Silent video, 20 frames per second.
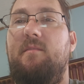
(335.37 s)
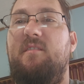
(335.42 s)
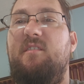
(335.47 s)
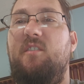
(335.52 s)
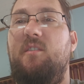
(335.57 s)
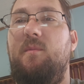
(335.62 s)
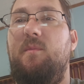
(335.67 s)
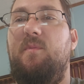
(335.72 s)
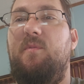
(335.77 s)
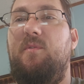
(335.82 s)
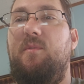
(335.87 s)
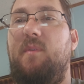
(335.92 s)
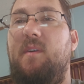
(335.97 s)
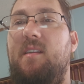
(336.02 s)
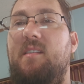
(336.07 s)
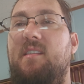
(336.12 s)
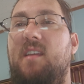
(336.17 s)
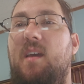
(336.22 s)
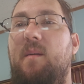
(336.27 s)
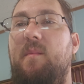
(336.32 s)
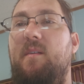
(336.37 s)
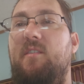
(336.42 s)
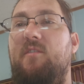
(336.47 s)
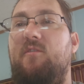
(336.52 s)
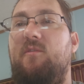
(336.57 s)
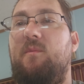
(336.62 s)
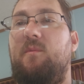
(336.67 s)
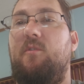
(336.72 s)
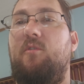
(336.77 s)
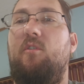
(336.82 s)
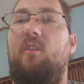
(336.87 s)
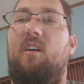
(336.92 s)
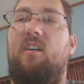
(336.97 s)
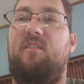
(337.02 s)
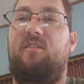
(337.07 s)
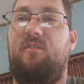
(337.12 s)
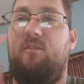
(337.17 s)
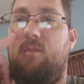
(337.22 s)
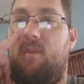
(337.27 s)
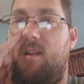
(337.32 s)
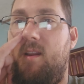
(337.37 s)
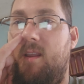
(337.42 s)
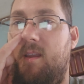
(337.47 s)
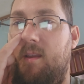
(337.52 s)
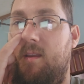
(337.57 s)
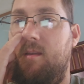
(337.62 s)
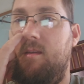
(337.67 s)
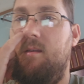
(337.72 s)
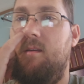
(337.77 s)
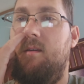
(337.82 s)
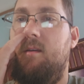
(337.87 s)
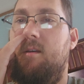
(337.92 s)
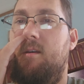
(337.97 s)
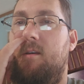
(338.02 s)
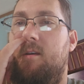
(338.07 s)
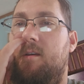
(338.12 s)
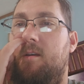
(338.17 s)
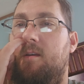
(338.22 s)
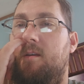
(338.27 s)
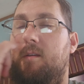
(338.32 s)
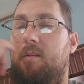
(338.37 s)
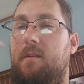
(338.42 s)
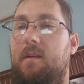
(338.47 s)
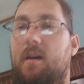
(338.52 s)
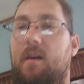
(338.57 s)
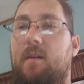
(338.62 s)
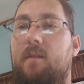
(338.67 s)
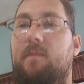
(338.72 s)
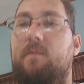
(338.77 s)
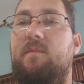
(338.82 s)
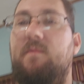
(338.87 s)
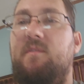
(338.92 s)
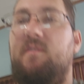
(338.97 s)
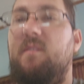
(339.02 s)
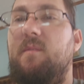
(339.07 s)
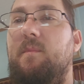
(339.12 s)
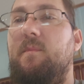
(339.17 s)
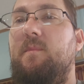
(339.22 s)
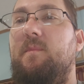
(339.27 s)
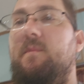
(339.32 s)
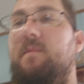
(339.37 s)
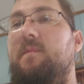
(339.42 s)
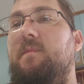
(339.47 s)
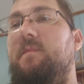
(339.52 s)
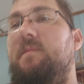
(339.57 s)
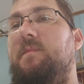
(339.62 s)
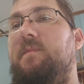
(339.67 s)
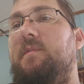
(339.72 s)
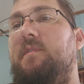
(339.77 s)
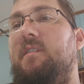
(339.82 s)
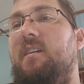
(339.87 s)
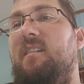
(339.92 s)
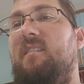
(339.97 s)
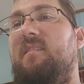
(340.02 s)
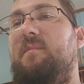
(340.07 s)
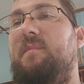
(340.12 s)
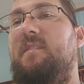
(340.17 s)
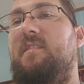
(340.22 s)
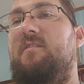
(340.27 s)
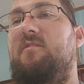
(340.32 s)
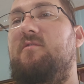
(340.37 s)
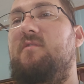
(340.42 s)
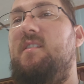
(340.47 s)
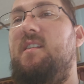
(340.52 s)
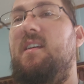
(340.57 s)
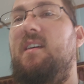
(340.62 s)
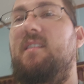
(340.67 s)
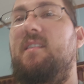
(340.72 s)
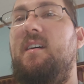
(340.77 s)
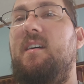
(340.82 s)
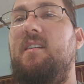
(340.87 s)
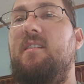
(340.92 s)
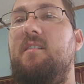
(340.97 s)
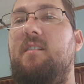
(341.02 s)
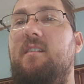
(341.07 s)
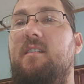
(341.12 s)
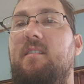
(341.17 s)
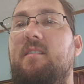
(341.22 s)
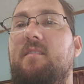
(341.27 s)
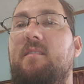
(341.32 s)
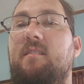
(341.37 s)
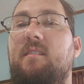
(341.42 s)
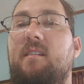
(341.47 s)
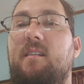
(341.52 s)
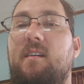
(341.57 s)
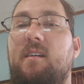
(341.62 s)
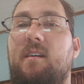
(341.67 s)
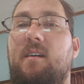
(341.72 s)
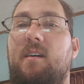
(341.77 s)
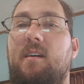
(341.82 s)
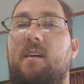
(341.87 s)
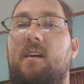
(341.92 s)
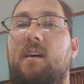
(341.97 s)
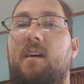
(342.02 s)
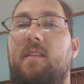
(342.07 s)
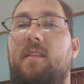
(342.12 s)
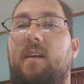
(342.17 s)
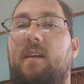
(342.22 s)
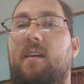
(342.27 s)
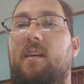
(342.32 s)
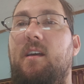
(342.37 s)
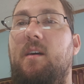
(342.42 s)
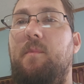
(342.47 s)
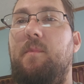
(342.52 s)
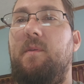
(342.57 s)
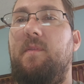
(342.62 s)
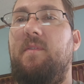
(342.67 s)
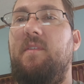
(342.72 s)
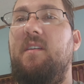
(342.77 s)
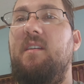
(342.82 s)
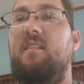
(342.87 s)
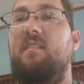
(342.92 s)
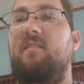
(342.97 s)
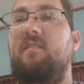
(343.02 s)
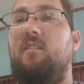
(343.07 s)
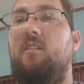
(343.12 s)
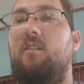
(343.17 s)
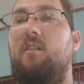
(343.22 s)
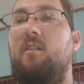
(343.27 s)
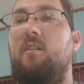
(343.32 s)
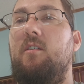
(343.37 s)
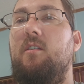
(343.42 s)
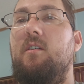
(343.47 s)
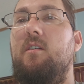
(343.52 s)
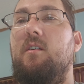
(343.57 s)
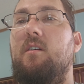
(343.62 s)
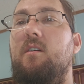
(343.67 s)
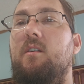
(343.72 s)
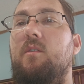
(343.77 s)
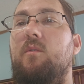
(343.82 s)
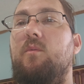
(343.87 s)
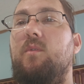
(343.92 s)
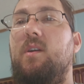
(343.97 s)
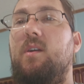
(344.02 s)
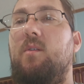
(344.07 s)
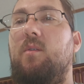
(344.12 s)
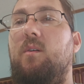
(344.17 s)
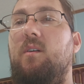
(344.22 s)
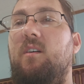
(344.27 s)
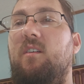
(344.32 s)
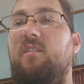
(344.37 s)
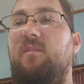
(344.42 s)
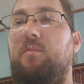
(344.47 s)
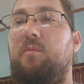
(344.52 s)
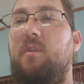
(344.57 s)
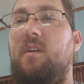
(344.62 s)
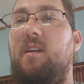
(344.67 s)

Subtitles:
tube thread damage from cross threading. Some gunsmith training that could help with these are recoil